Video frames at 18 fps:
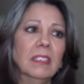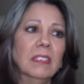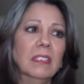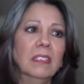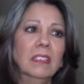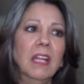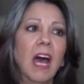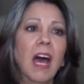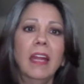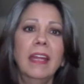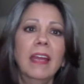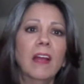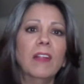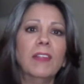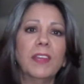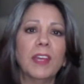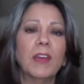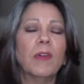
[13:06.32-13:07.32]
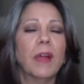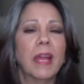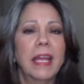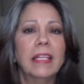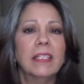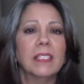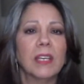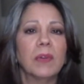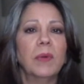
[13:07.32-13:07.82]
not healthy
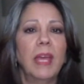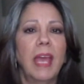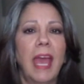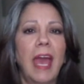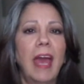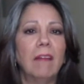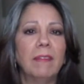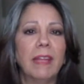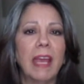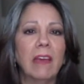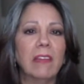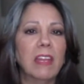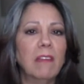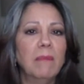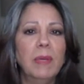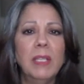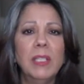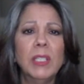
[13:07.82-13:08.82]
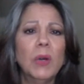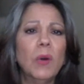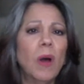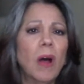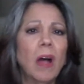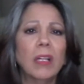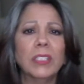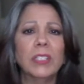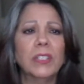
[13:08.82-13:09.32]
grains that we have now. They've been so
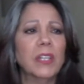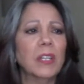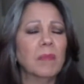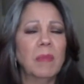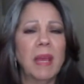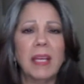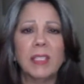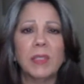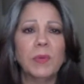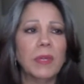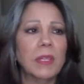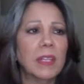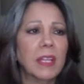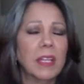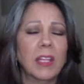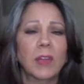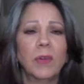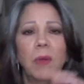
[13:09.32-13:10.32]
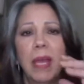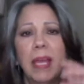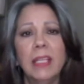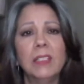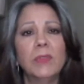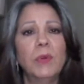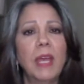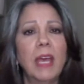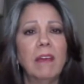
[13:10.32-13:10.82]
altered and messed with that the
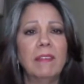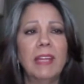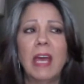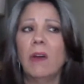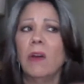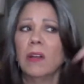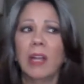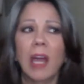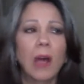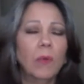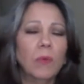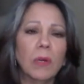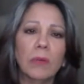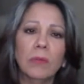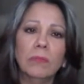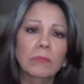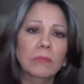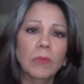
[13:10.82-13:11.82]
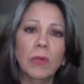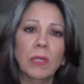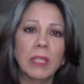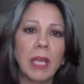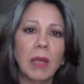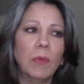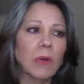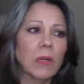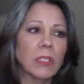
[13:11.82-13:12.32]
grains we have now are not what
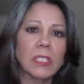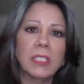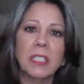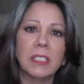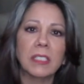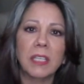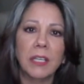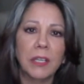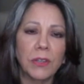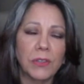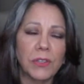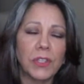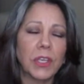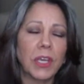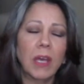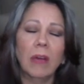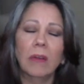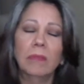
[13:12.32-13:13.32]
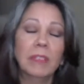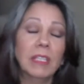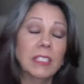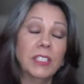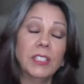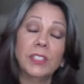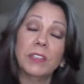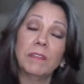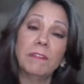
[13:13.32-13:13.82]
they were 60 years ago.
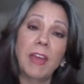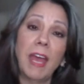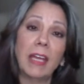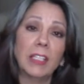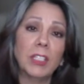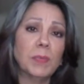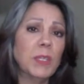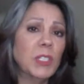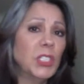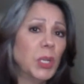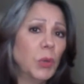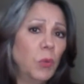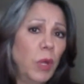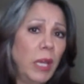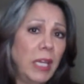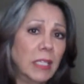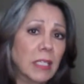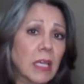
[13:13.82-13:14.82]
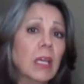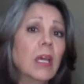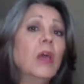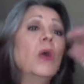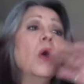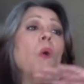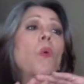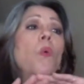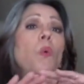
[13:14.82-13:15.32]
It's just a fact, especially wheat.
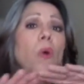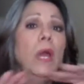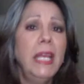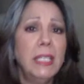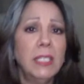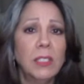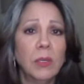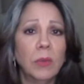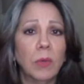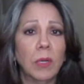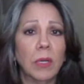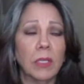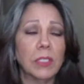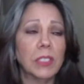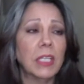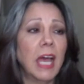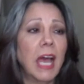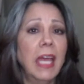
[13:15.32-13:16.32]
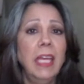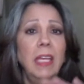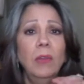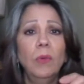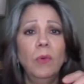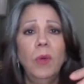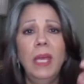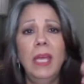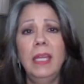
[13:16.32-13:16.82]
Wheat's the worst. I
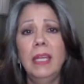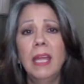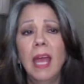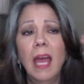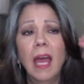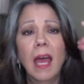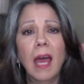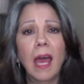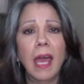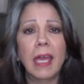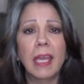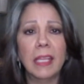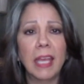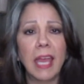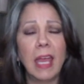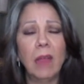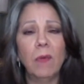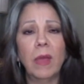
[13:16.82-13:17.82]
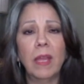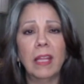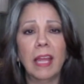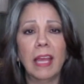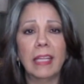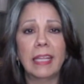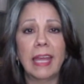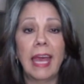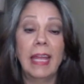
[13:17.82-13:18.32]
eat wheat, I can gain weight
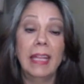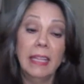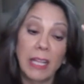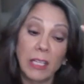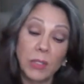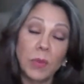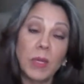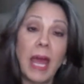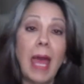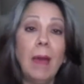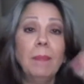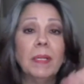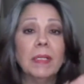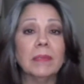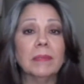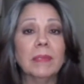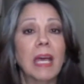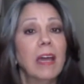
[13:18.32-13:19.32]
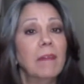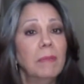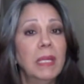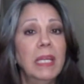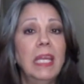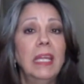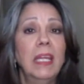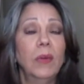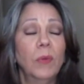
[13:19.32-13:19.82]
like that, and that's what happened. I've
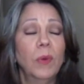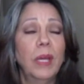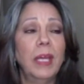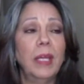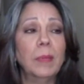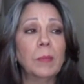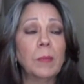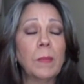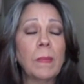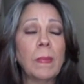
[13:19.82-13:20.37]
been eating wheat.